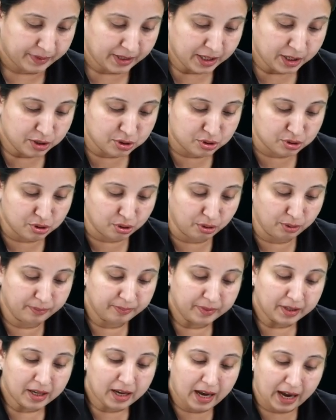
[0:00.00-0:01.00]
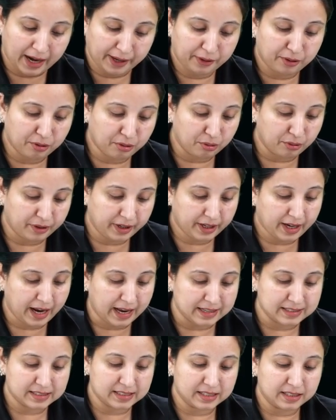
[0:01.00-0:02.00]
So, hydrochloric
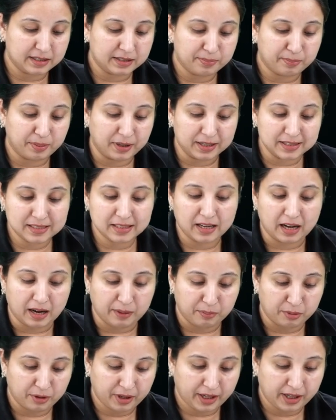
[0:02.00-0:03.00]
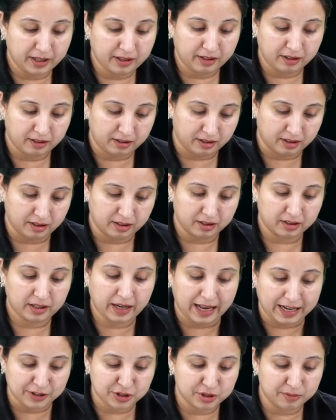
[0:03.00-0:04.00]
acid plus carbonate,
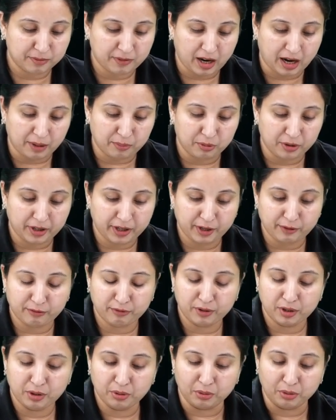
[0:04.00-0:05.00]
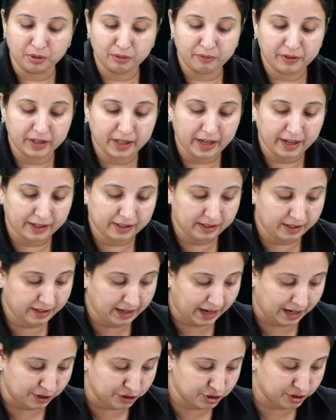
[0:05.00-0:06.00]
calcium carbonate, if we look, we get the
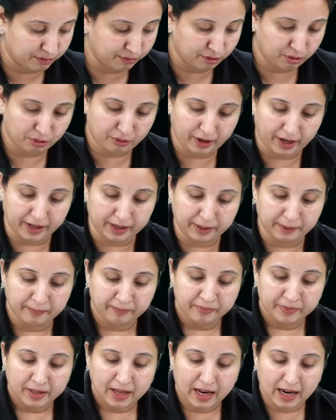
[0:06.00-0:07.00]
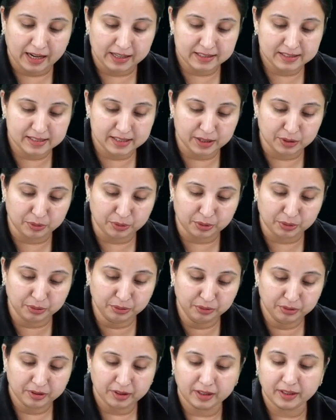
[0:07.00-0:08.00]
calcium chloride and
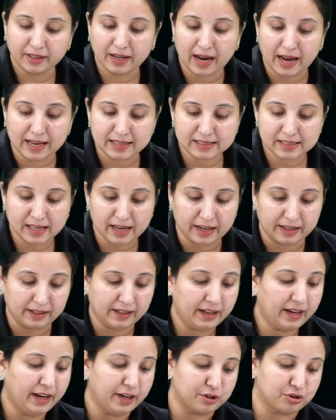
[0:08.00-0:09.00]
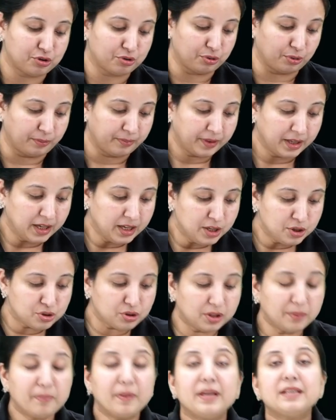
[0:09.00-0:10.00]
CO2 gas and the H2O.
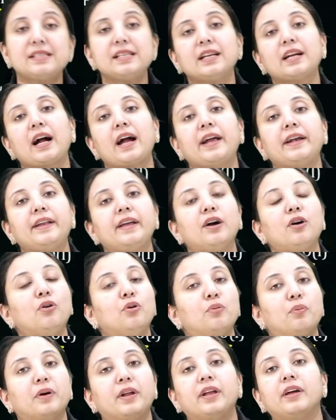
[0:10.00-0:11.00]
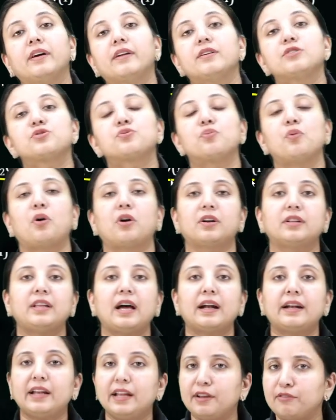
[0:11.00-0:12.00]
So, the basic idea over here is what?
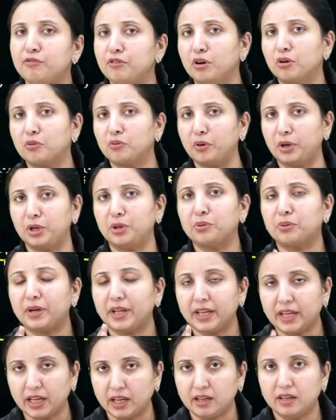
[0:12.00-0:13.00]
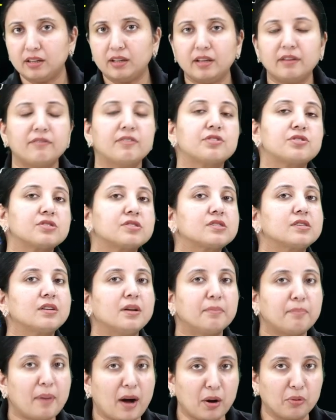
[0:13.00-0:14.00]
That if you are going to take anything which is in
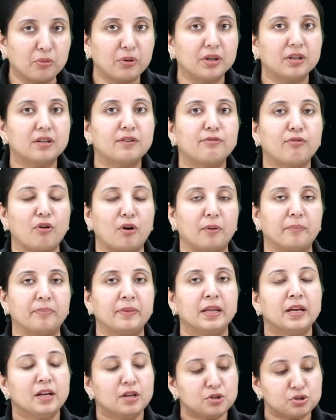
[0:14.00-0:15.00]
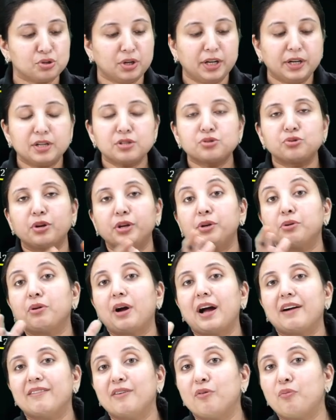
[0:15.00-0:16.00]
a powdered form, so it is going to
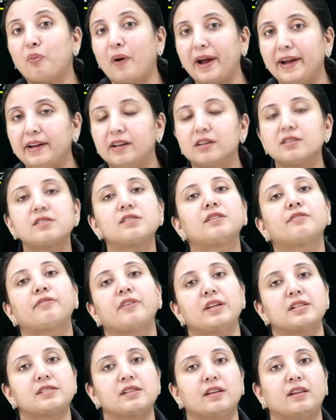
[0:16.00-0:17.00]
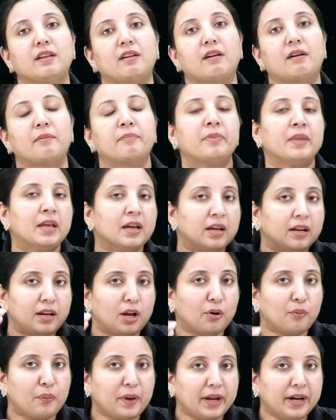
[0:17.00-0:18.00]
have a wider surface area.
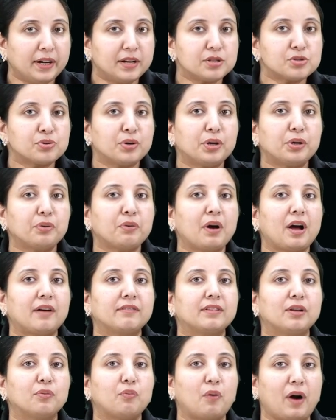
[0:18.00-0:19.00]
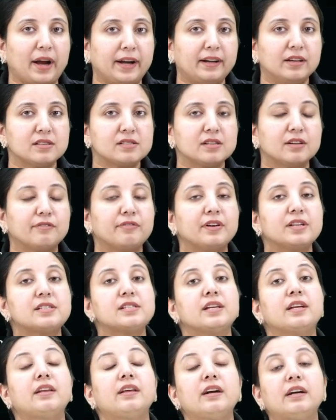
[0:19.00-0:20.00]
Now, when it is going to have the wider surface
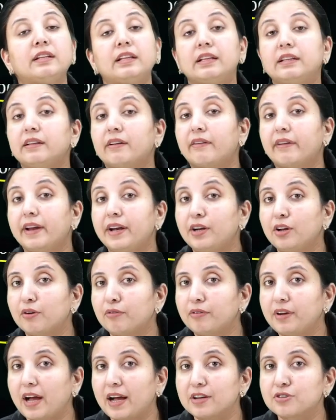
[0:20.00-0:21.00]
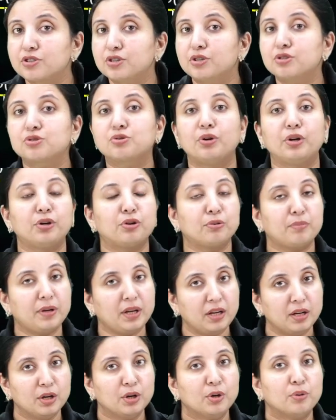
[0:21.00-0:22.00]
area, then the rate of reaction is going to
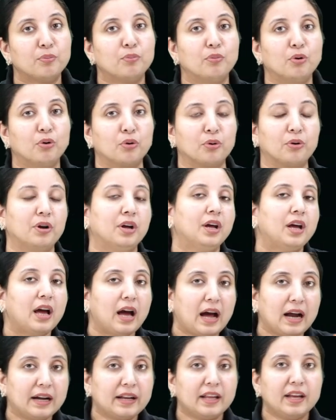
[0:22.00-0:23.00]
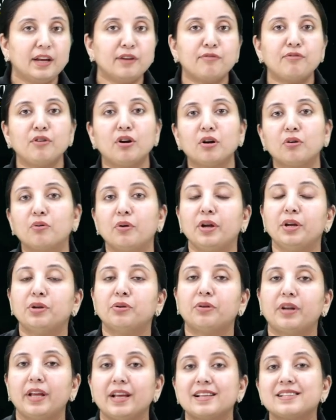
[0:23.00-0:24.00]
be more. And if you are going
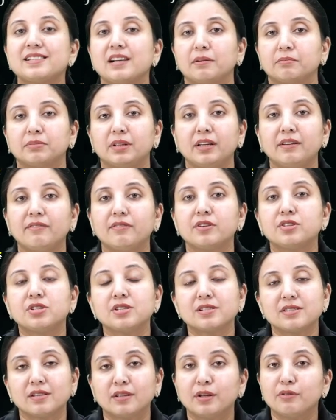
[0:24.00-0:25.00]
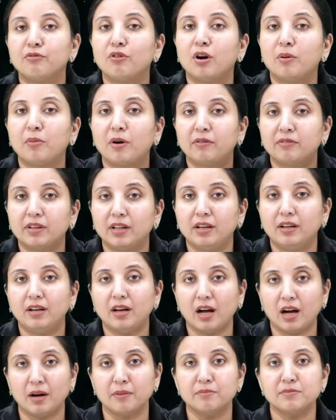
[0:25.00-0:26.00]
to take something which is in the form of the
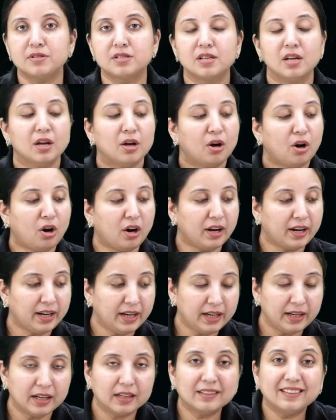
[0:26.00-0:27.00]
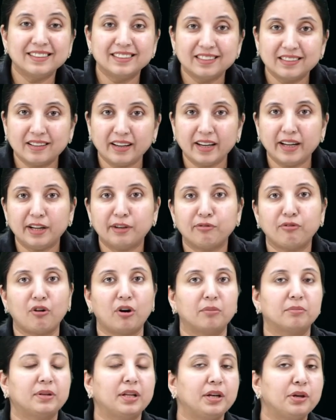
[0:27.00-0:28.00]
lumps or in a concrete
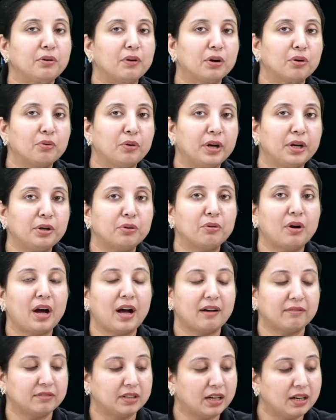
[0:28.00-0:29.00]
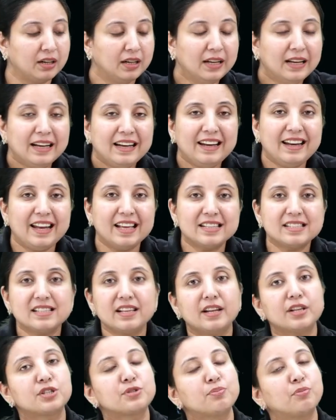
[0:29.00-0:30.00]
form, then you are going to have the
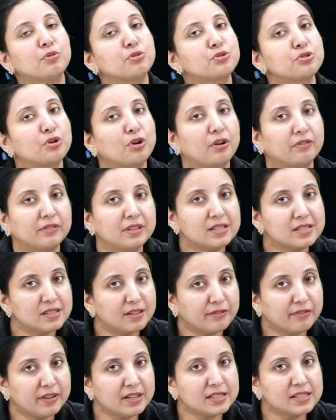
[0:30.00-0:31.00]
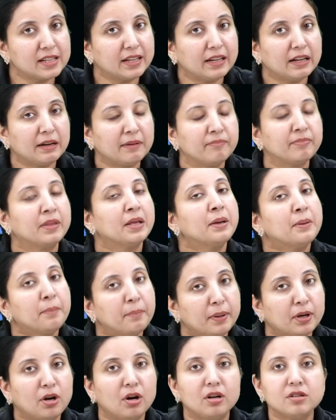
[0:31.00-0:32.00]
lesser exposure of the surface area,
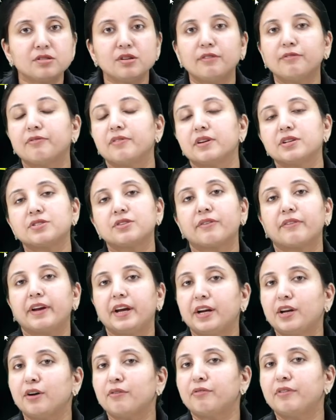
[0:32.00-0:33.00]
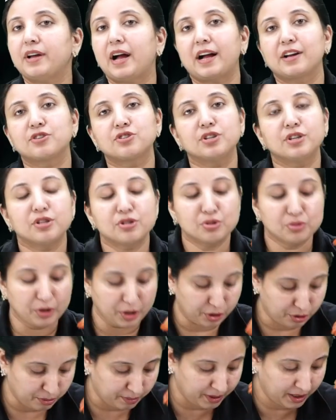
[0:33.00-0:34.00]
because of which the rate of reaction is
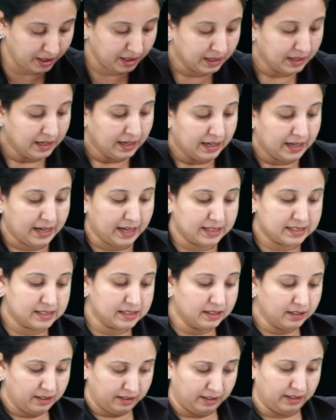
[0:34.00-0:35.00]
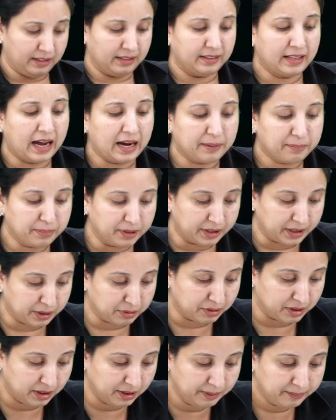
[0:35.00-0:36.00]
going to be lesser in that
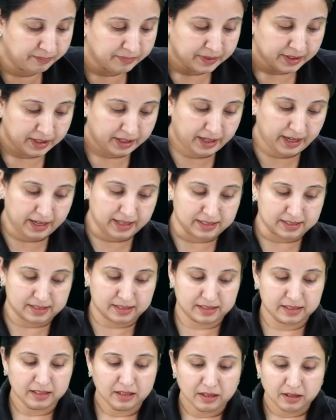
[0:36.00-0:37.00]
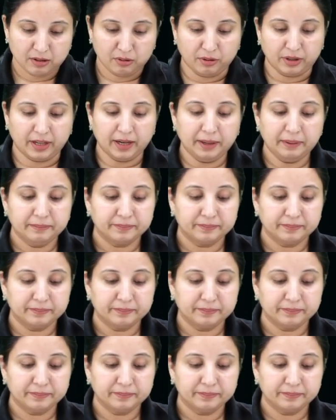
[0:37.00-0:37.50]
particular case. Okay.